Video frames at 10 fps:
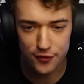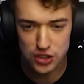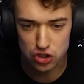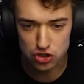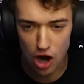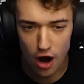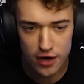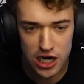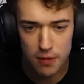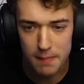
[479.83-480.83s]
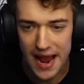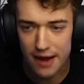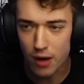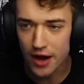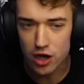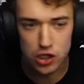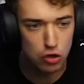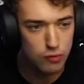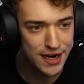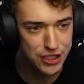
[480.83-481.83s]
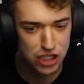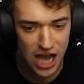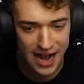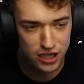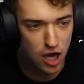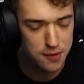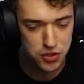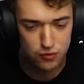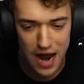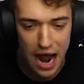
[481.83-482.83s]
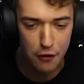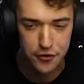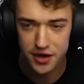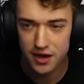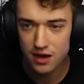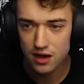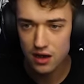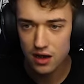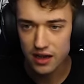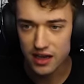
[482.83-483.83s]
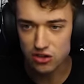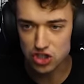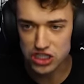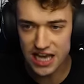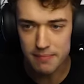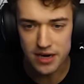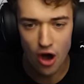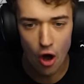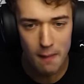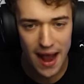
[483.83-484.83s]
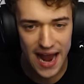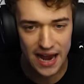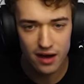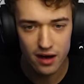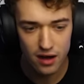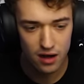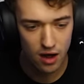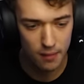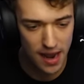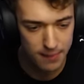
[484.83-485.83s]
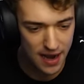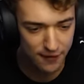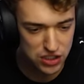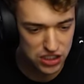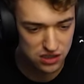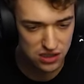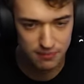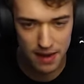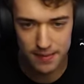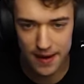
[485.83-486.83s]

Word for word: of a tutorial, man. What do I do when the shark comes around? Can you let me know, man? Or maybe I've just... Maybe